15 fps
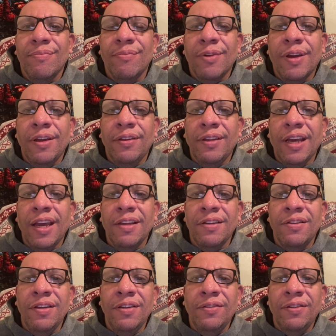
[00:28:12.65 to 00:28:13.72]
Because
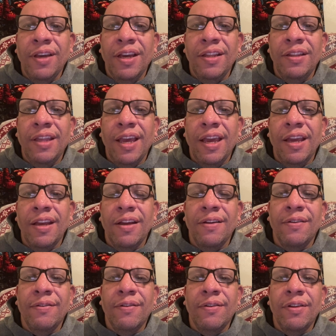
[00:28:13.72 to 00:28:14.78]
she said that
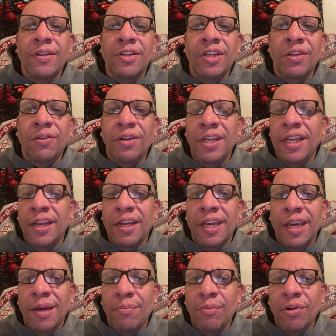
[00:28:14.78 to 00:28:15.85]
she don't need a
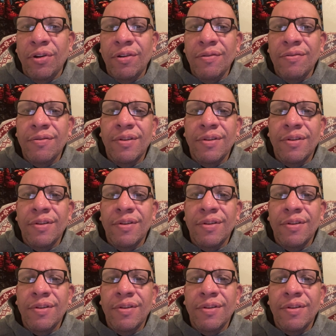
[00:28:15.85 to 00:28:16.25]
gimbal,